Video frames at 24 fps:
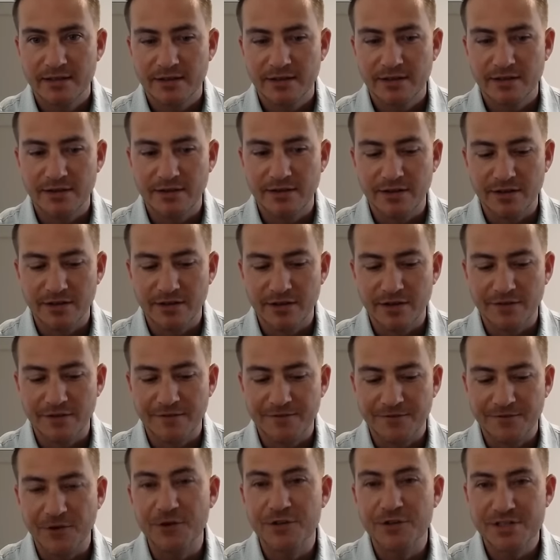the
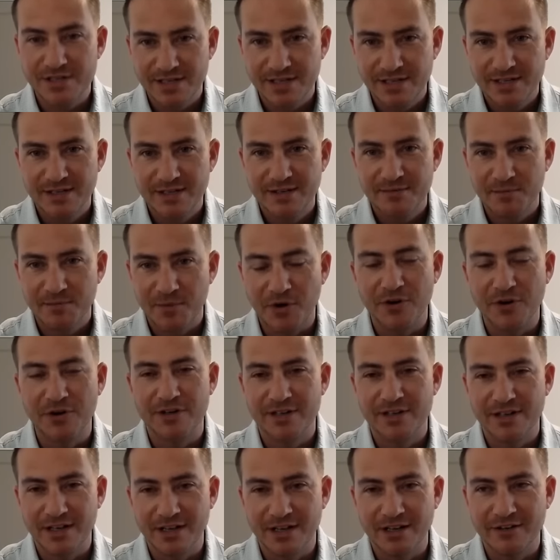first
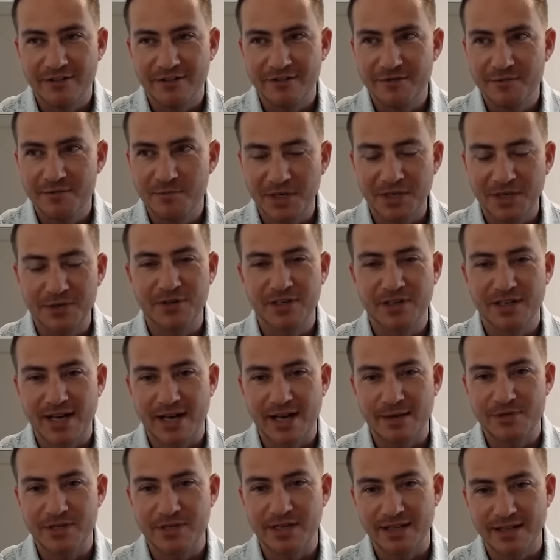part of Bitcoin
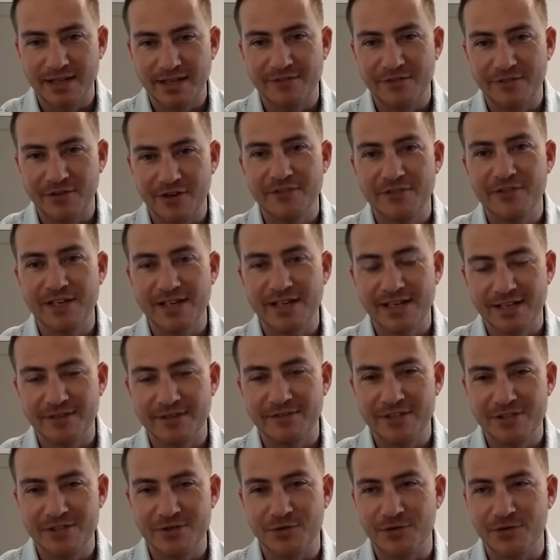adoption, I think, for every
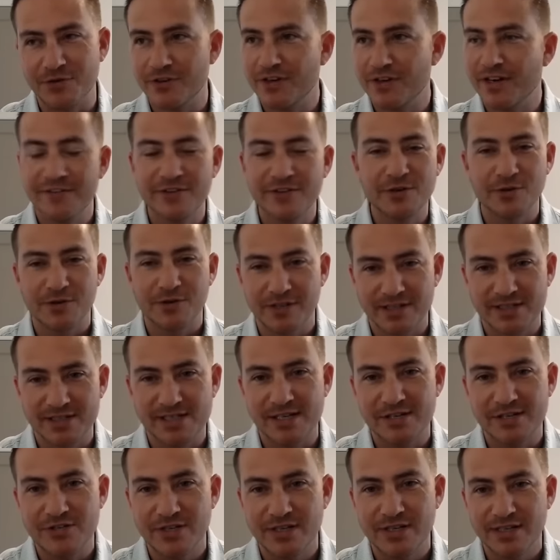individual or every
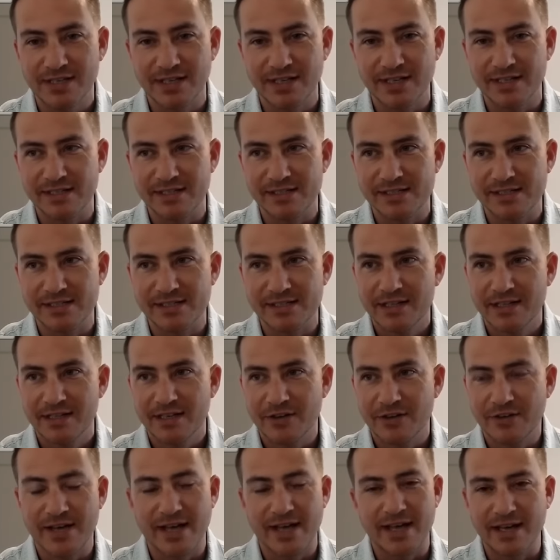organization is,
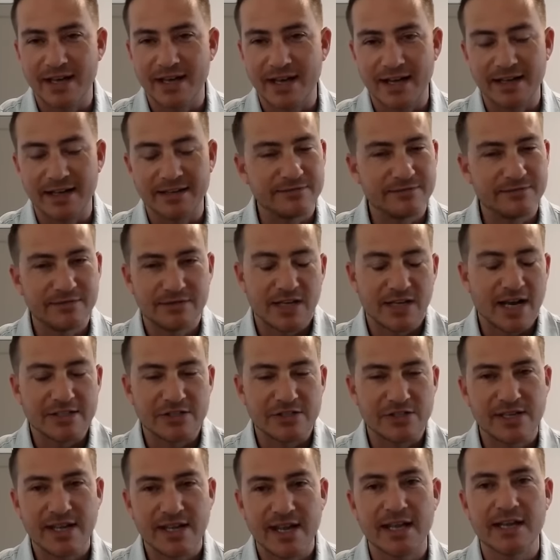okay, I
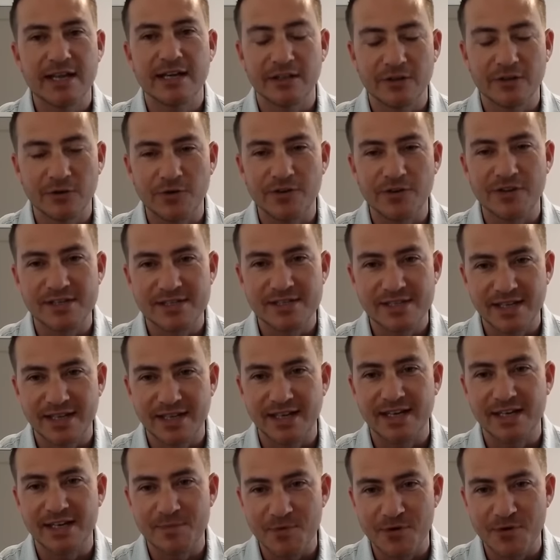just can't ignore this thing
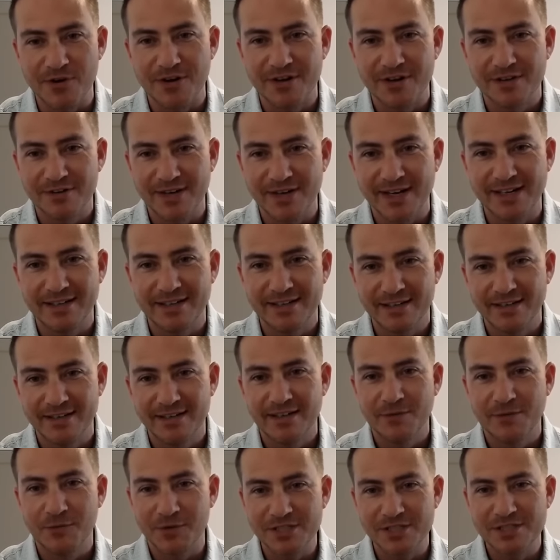anymore, right?
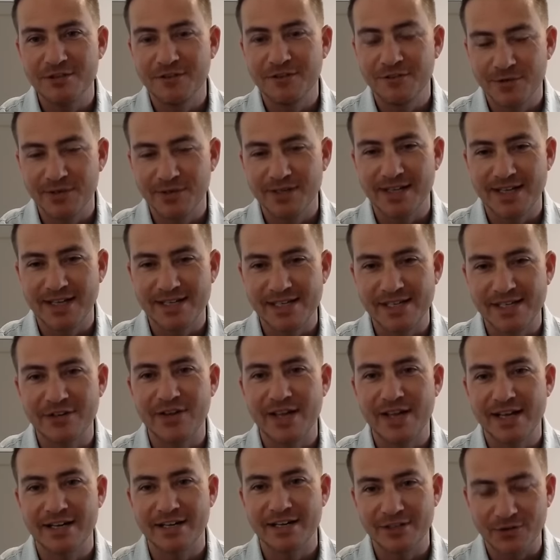Once you realize that you
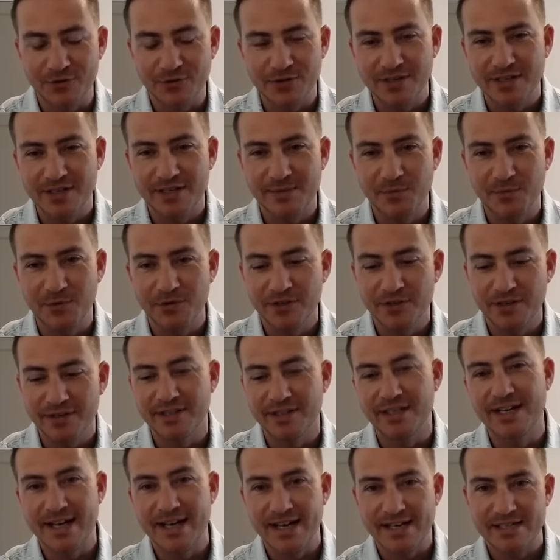can't ignore it anymore,
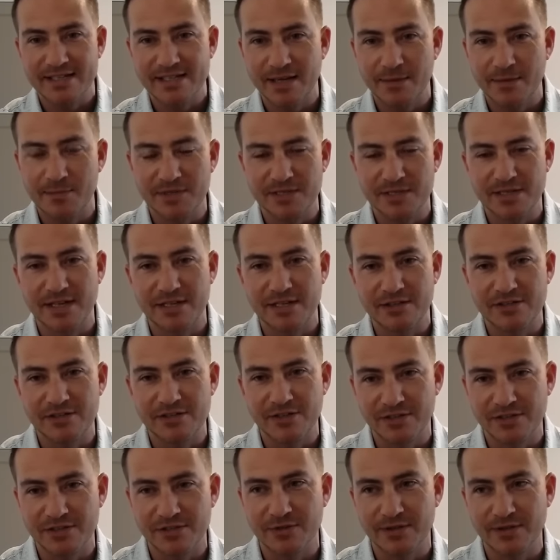the next step is that you
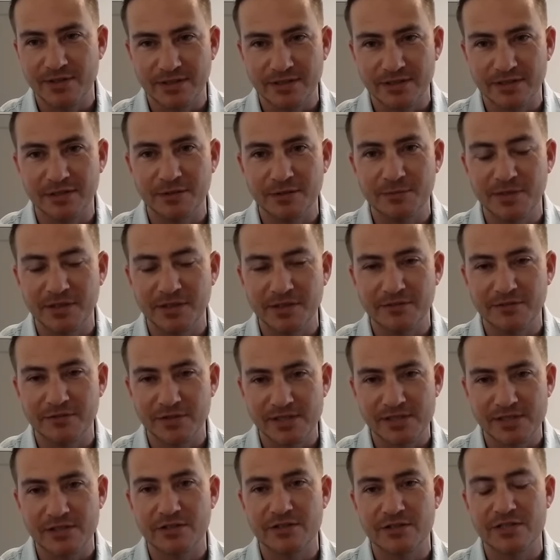start doing a little bit of
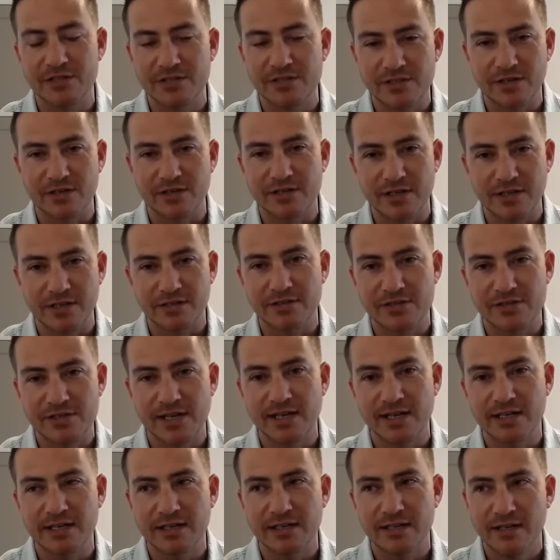research and you start to
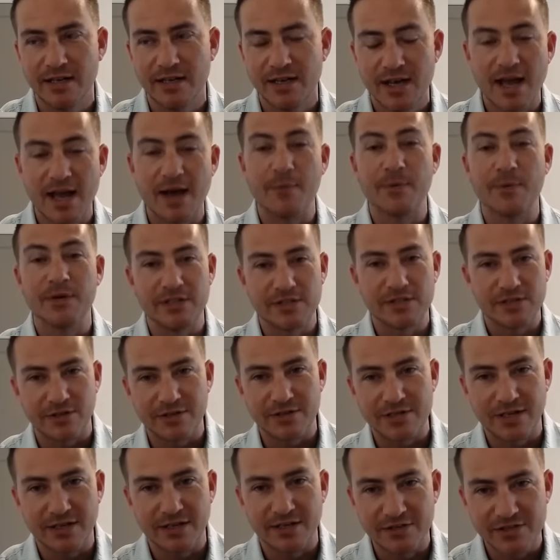understand it. And when you start
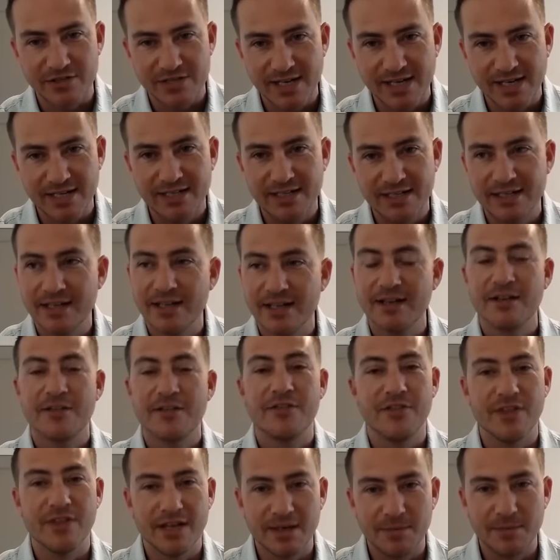to understand it,
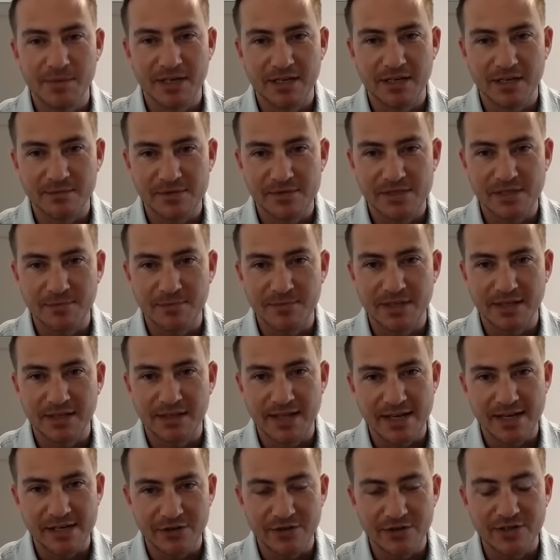then it becomes something
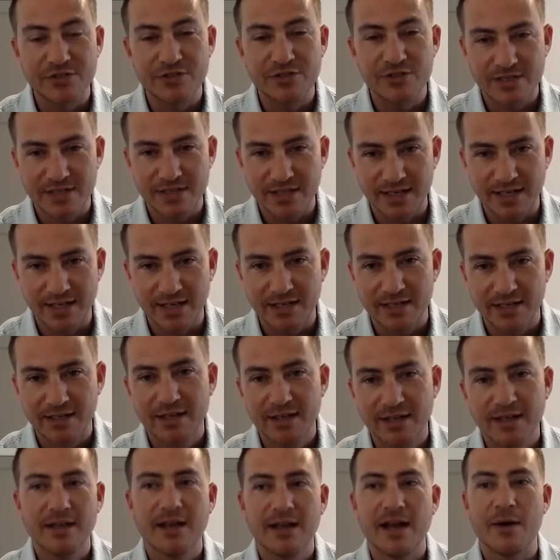that you're interested in.
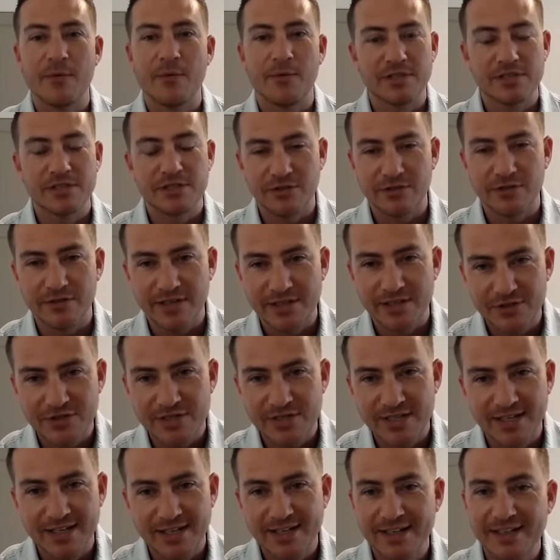And once you're
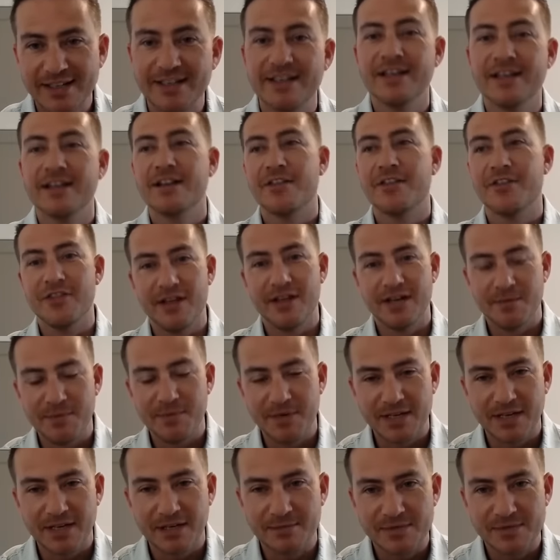interested in it, then it
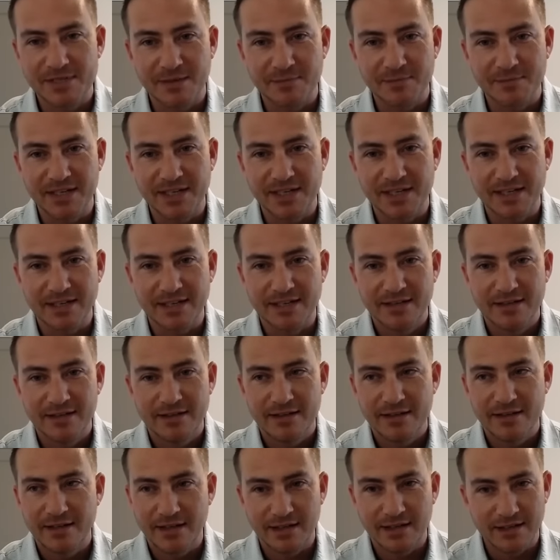becomes something,
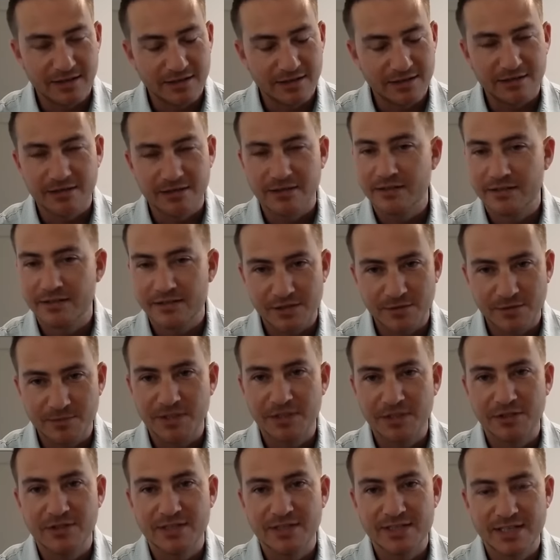assuming
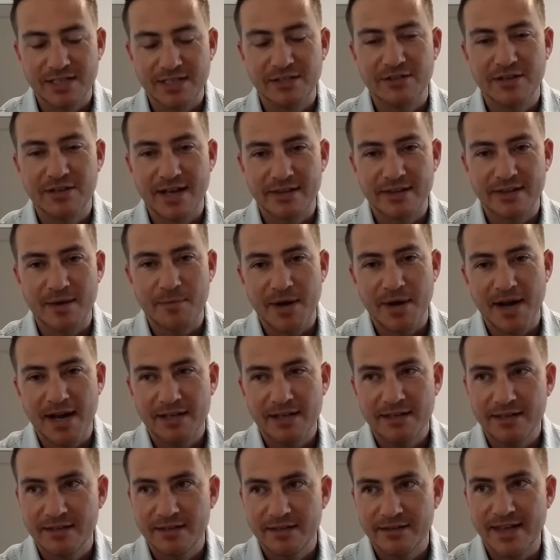you continue down that
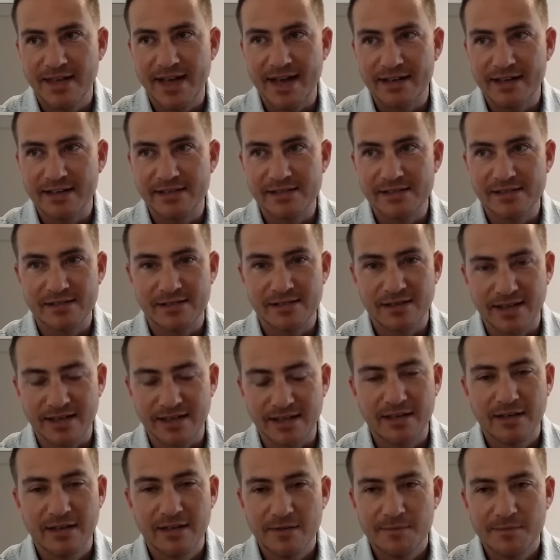path, that is
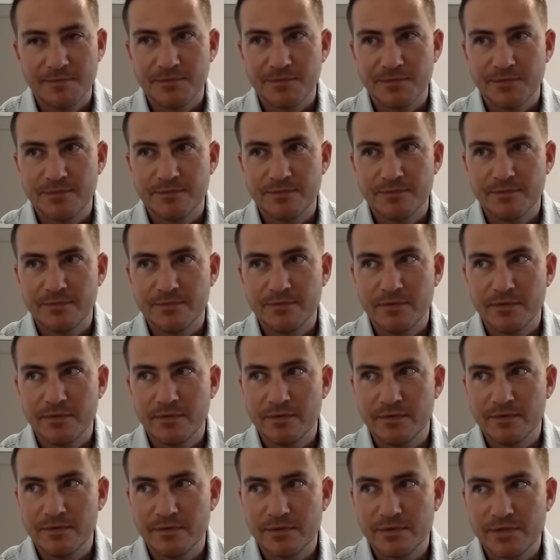like
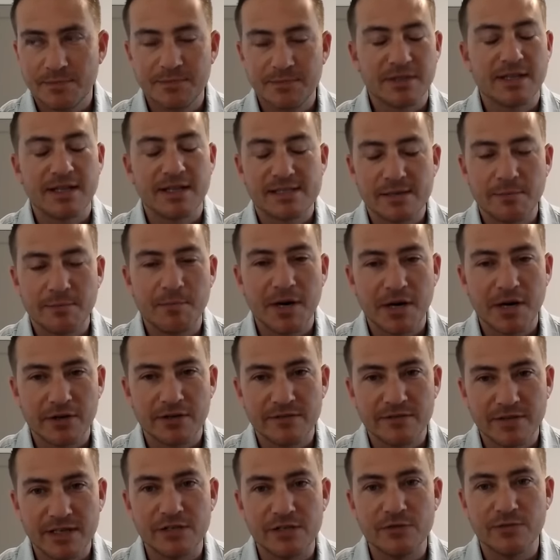something that's
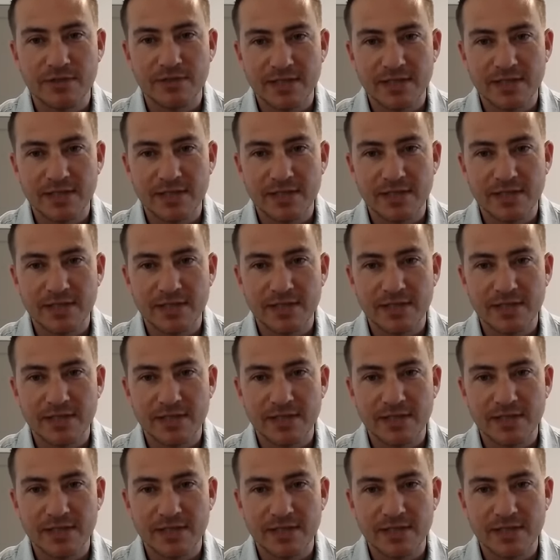imperative that you